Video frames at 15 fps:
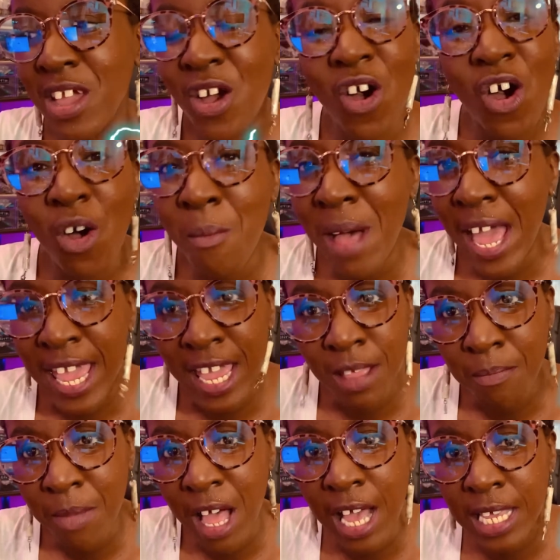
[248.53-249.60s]
all my
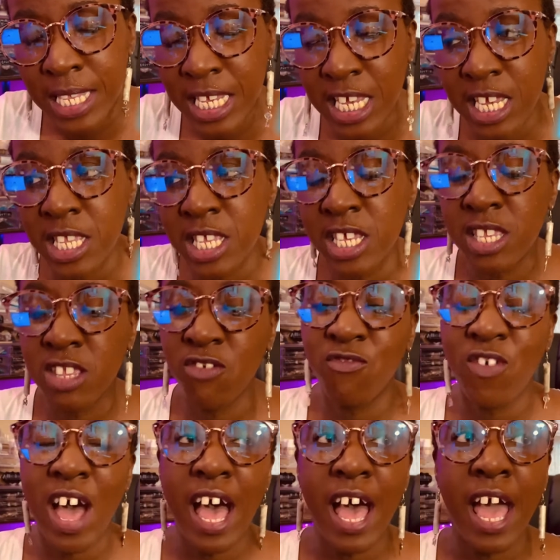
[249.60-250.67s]
inboxes is if
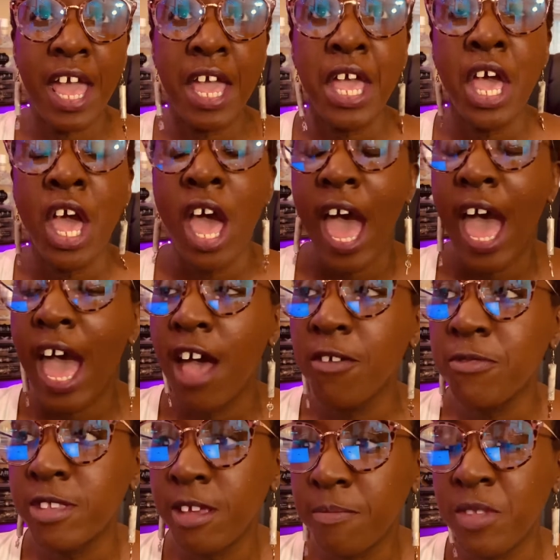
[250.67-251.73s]
I have
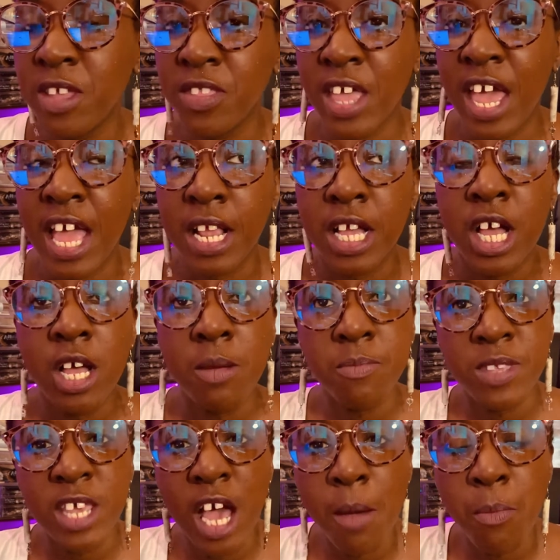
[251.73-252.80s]
something that
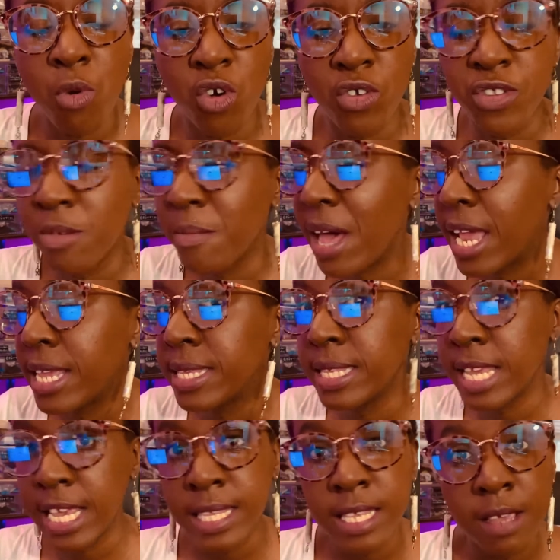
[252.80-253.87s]
comes up or somebody
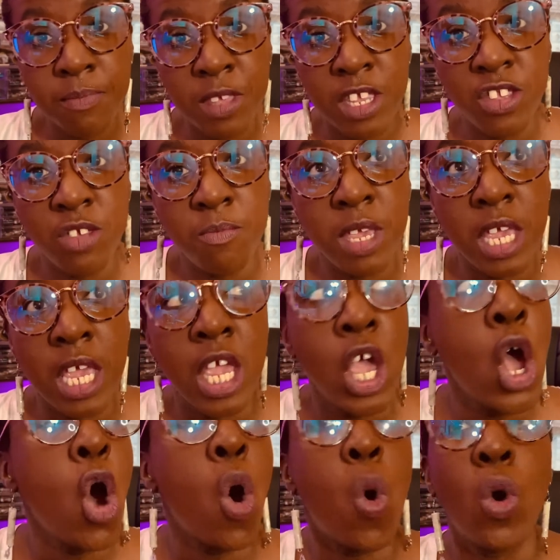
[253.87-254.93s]
says something to me
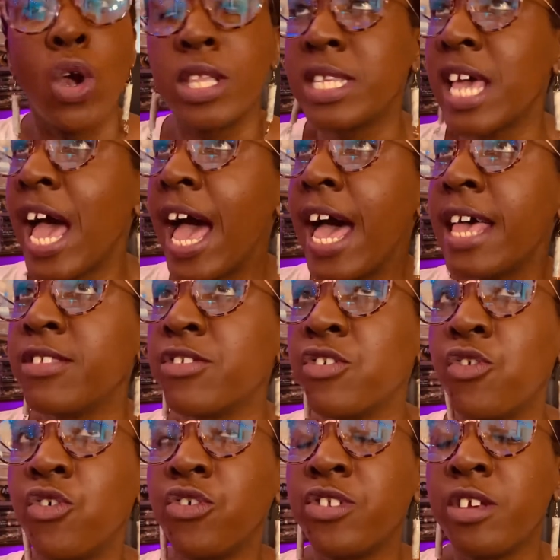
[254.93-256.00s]
or a task
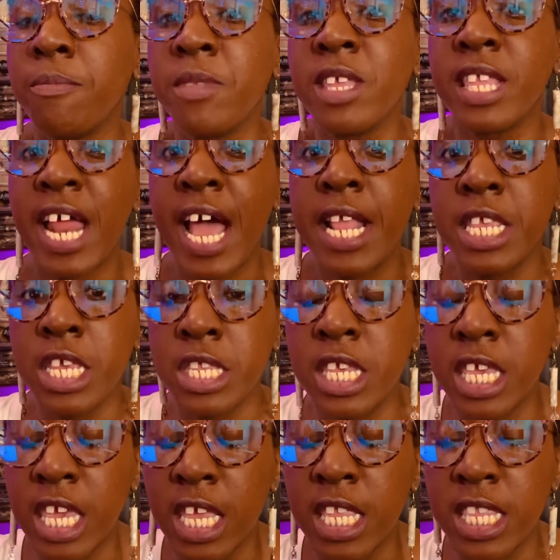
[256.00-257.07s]
or something that I need to
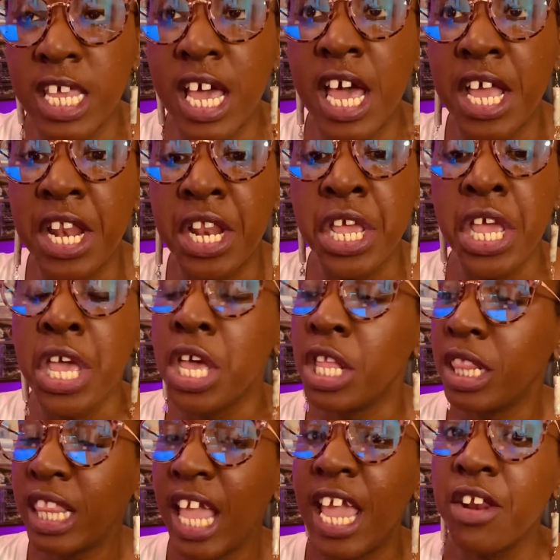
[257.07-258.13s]
get done
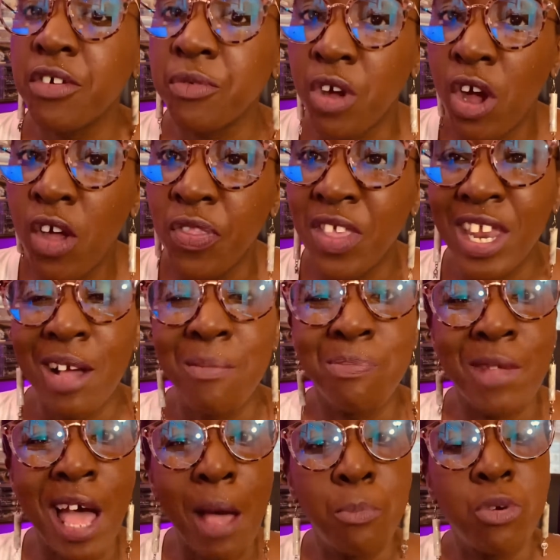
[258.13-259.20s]
later on that I'm
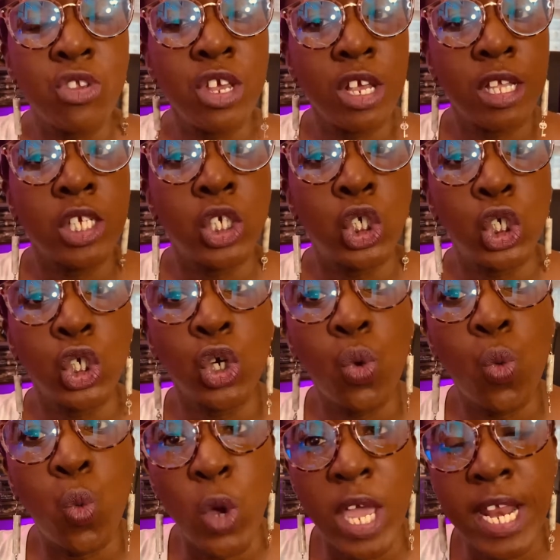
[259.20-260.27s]
not particularly sure
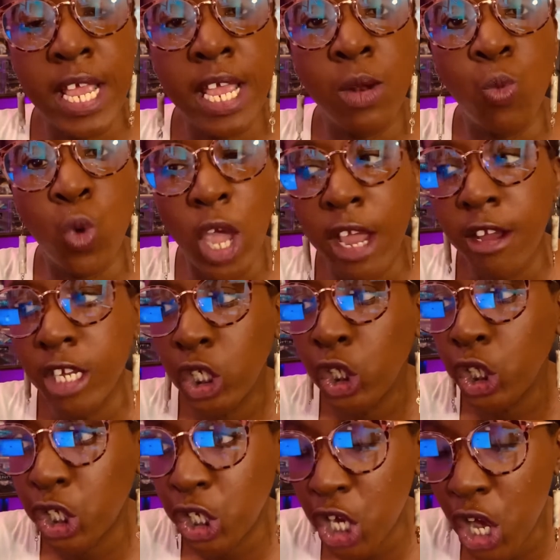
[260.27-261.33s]
when and where it
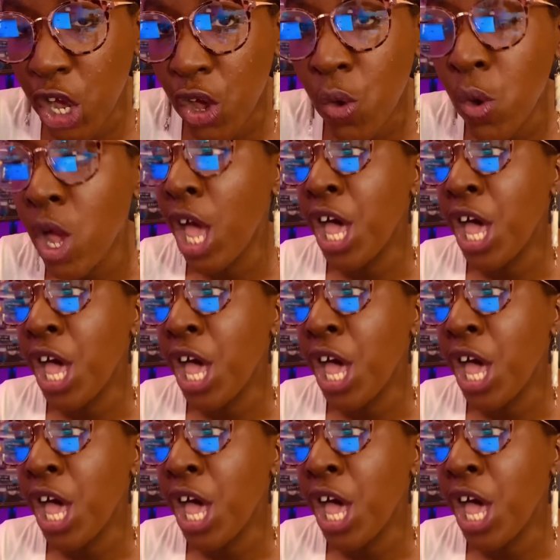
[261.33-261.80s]
should go.